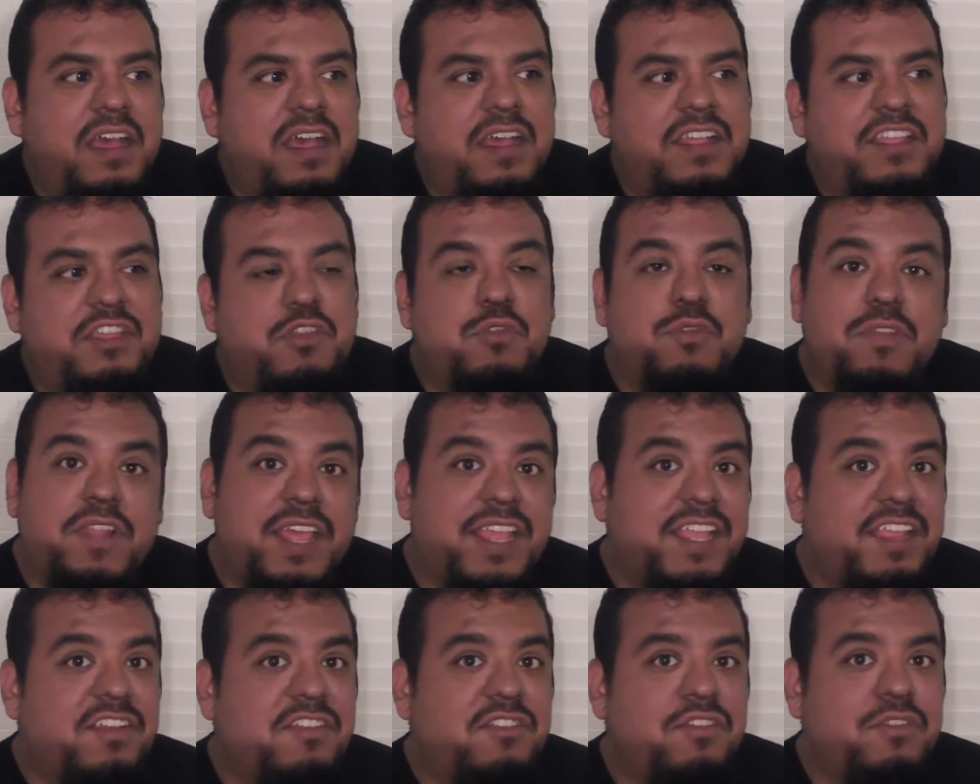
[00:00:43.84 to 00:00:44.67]
You'll
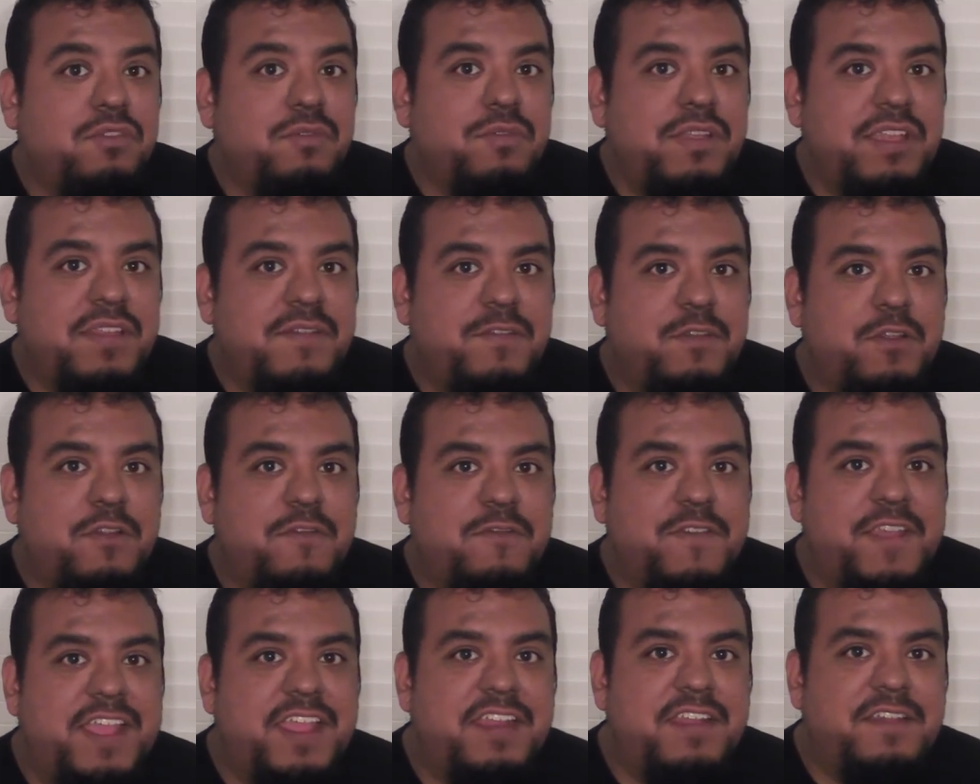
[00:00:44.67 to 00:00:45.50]
like it too if you're a
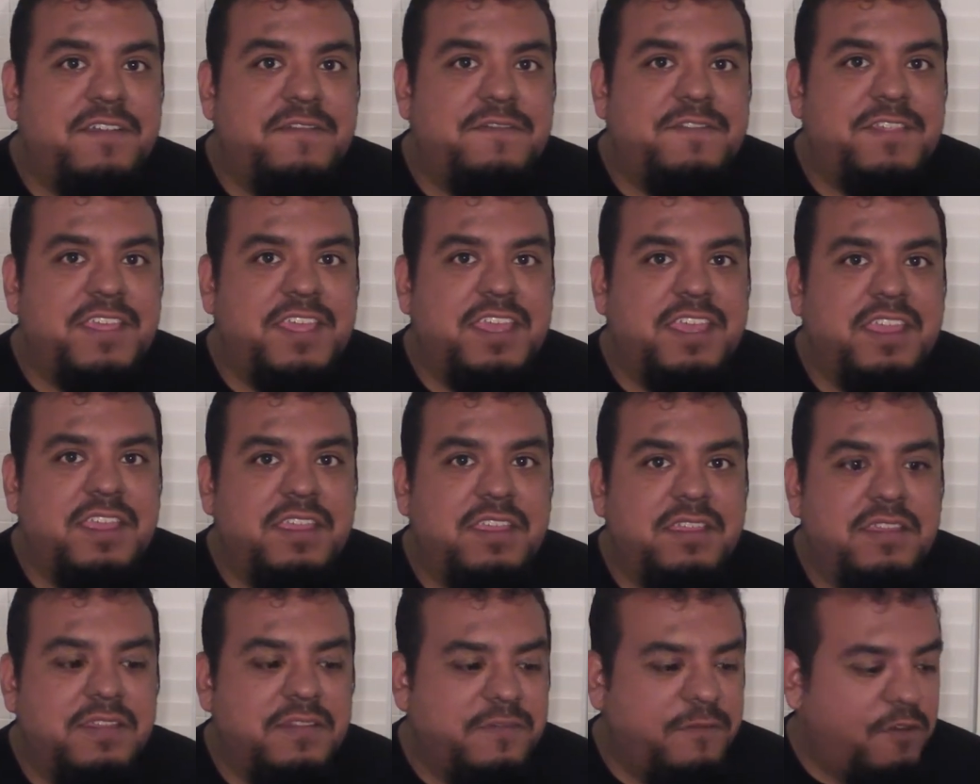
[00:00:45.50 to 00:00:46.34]
fan of
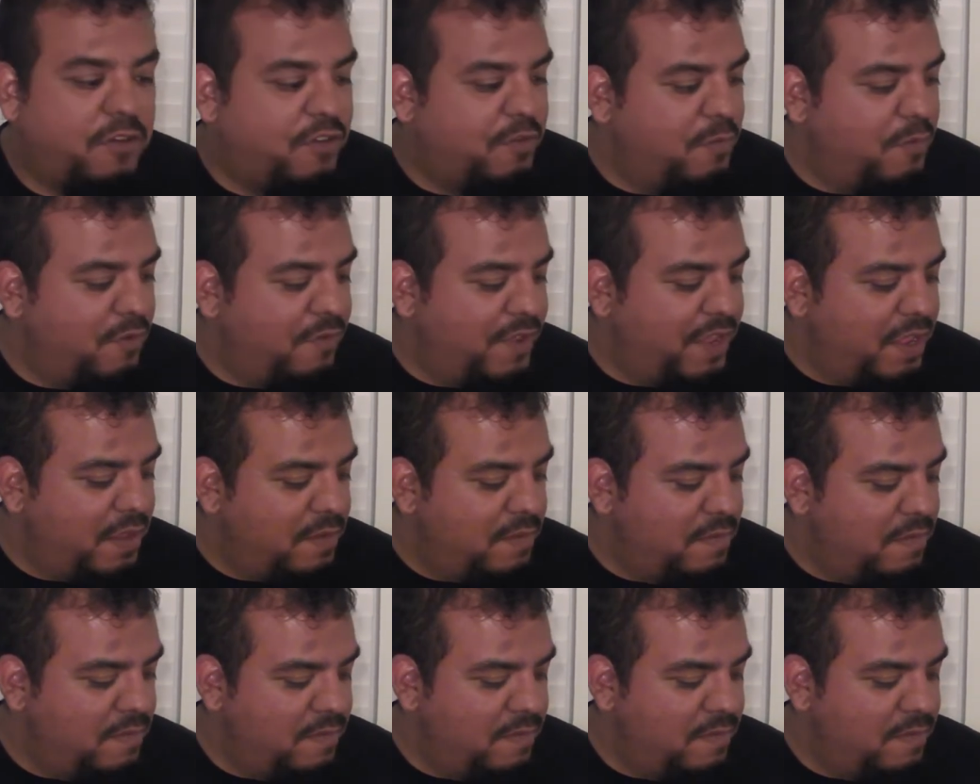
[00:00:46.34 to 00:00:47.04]
the first movie.